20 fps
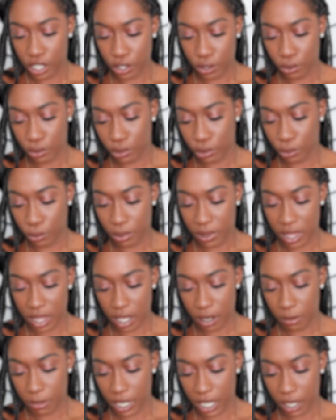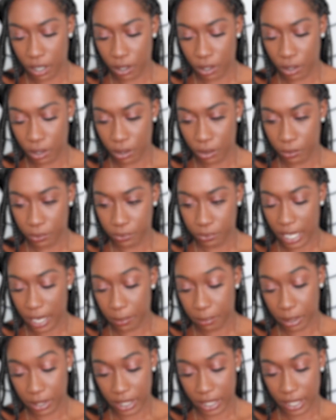YouTube thumbnail
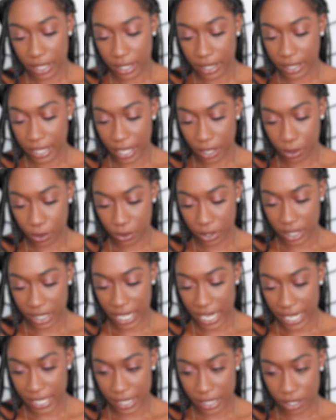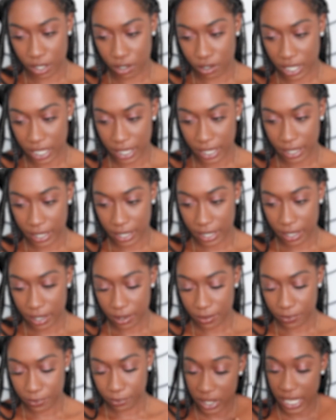template that it'll size it correctly.
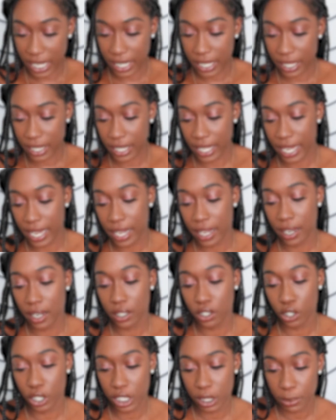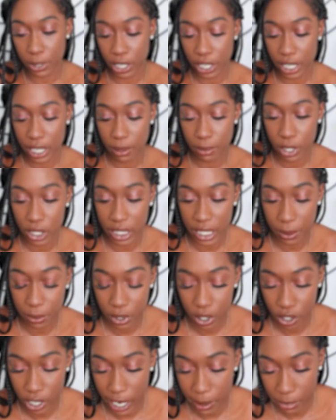Taking that transparent image that we
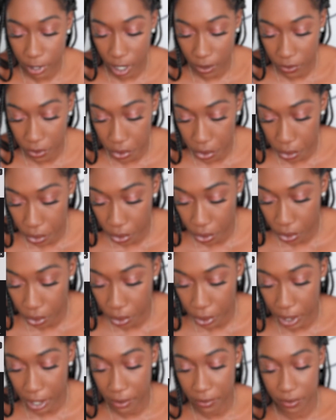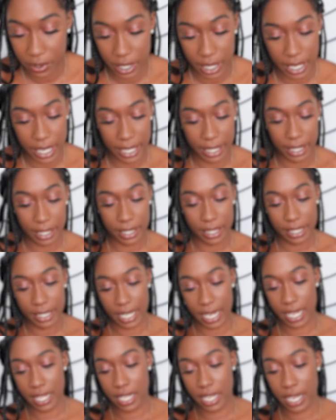grabbed off Google of the Atlanta
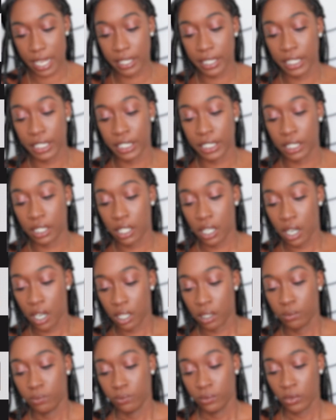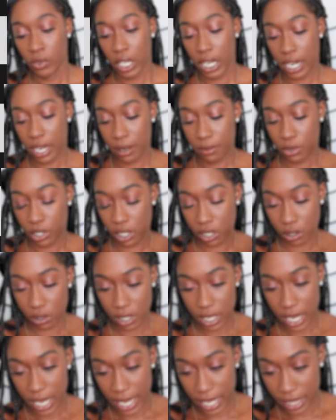skyline here, And I'm just going
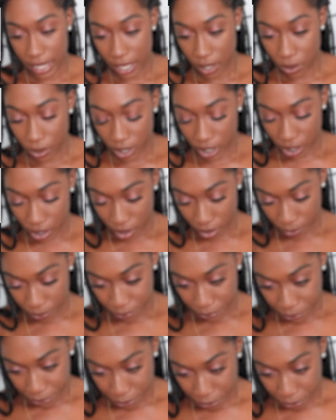to add that on here